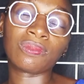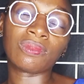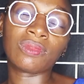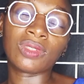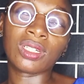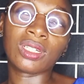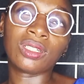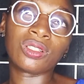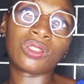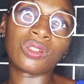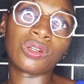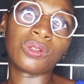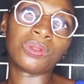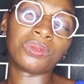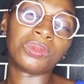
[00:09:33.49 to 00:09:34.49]
So
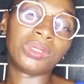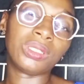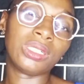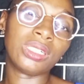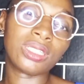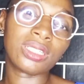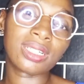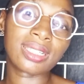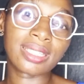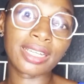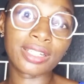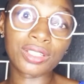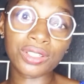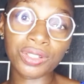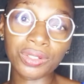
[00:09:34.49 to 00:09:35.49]
just stay
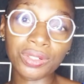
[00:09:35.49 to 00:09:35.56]
tuned.